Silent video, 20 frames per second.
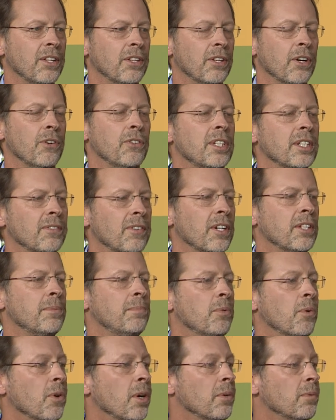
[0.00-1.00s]
Those of us
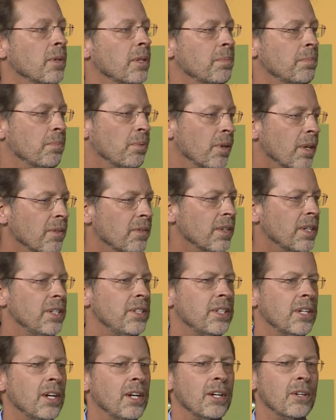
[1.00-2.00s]
born with privilege,